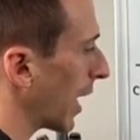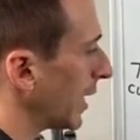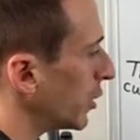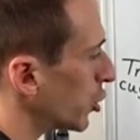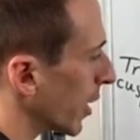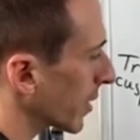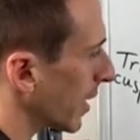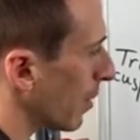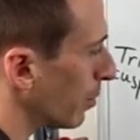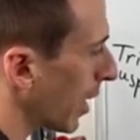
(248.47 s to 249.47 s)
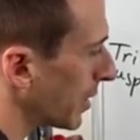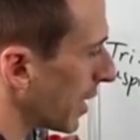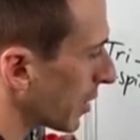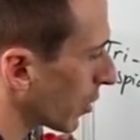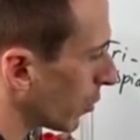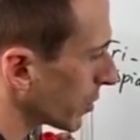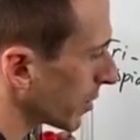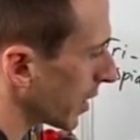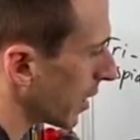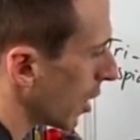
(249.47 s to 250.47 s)
to eject that blood. Now you can also
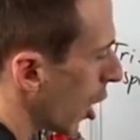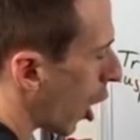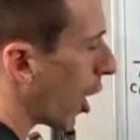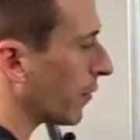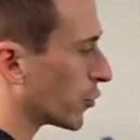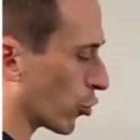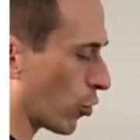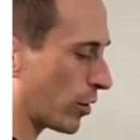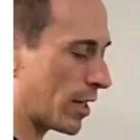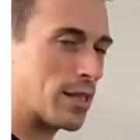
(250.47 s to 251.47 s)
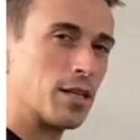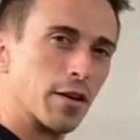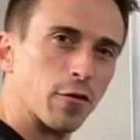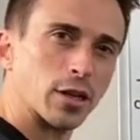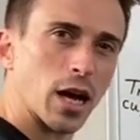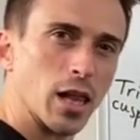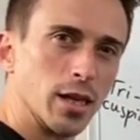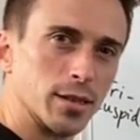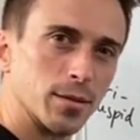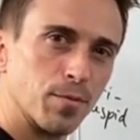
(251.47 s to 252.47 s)
see I've drawn these in different
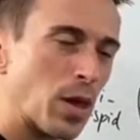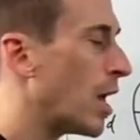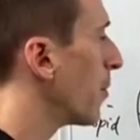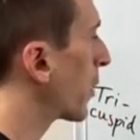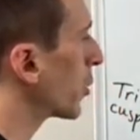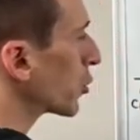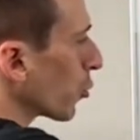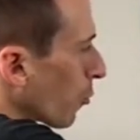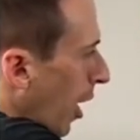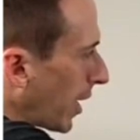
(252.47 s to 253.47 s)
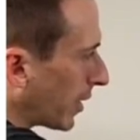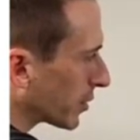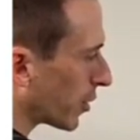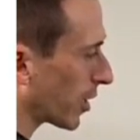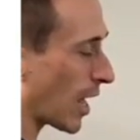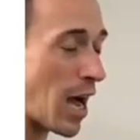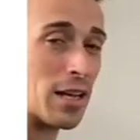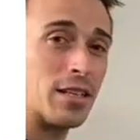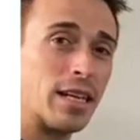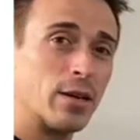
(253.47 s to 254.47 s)
colors because the right-hand side of the
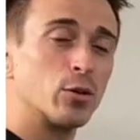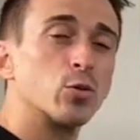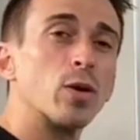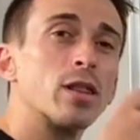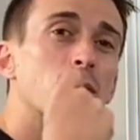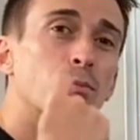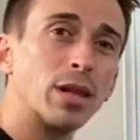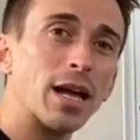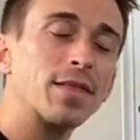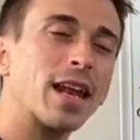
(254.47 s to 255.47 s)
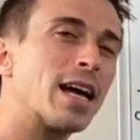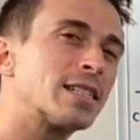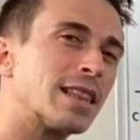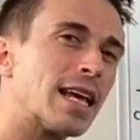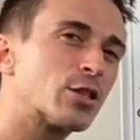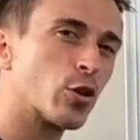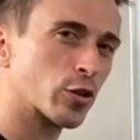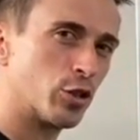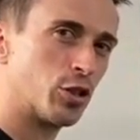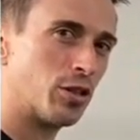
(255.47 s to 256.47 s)
heart deals with blood that has less
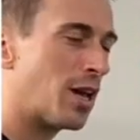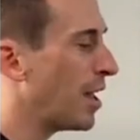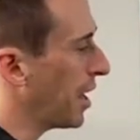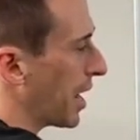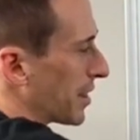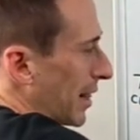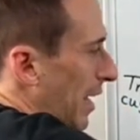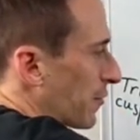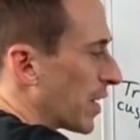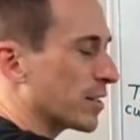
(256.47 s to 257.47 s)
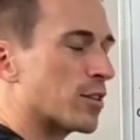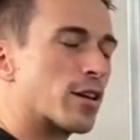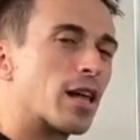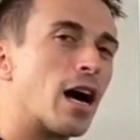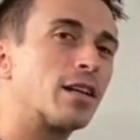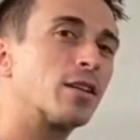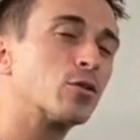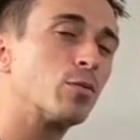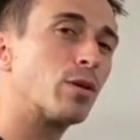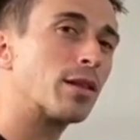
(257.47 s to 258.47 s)
oxygen, and the left-hand side of the heart
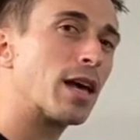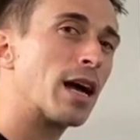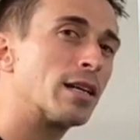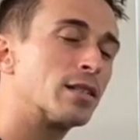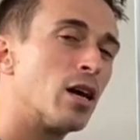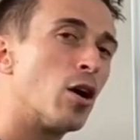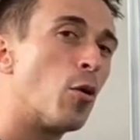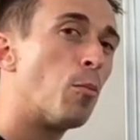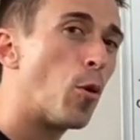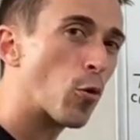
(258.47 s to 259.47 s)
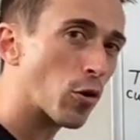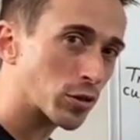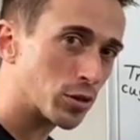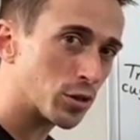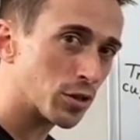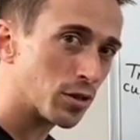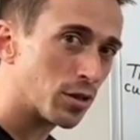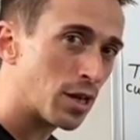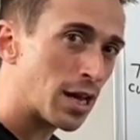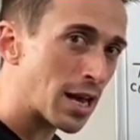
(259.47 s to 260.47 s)
deals with blood that has more oxygen.
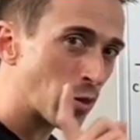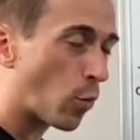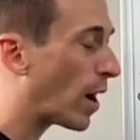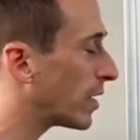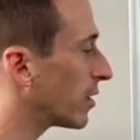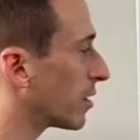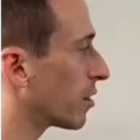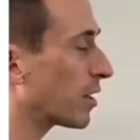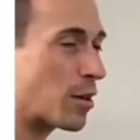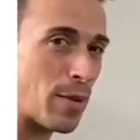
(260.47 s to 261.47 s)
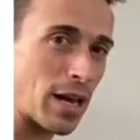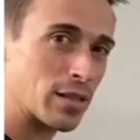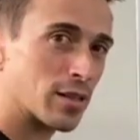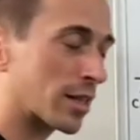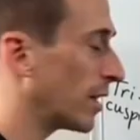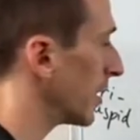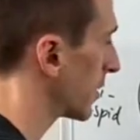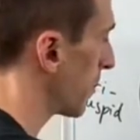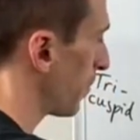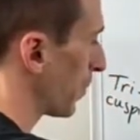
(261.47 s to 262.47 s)
And the way you can think about it is like
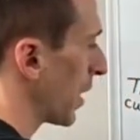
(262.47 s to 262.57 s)
this.